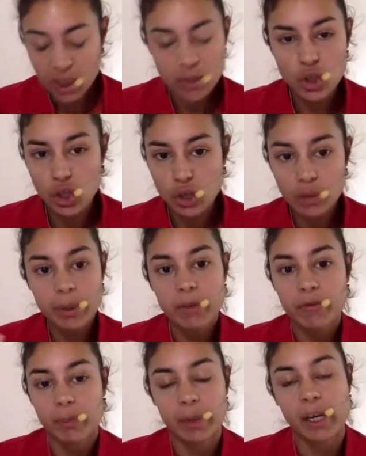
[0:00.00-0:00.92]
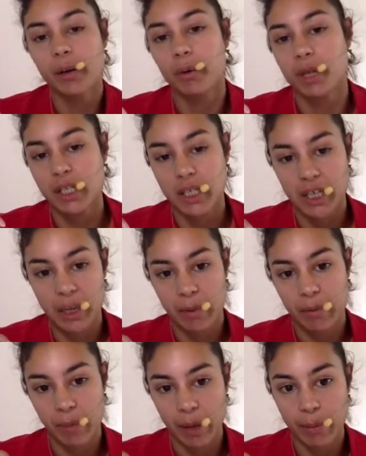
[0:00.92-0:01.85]
So you'll be familiar with this type
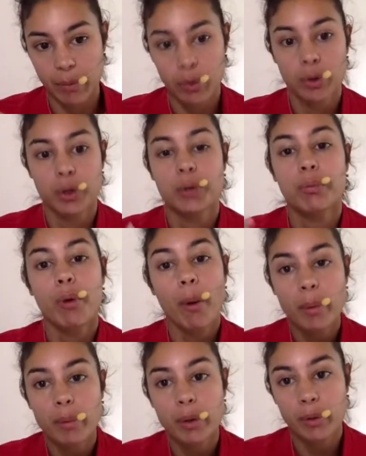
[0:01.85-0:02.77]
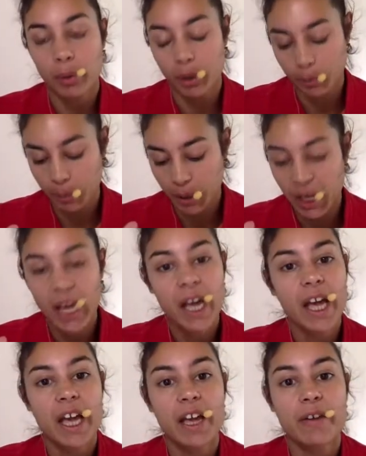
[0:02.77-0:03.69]
of paper, or you probably will be
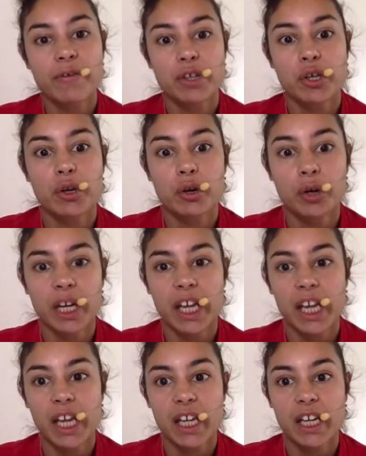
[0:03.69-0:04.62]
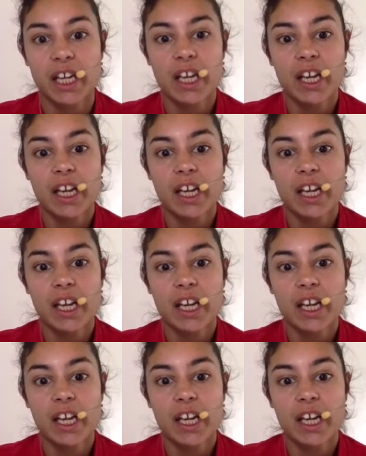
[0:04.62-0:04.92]
if you're in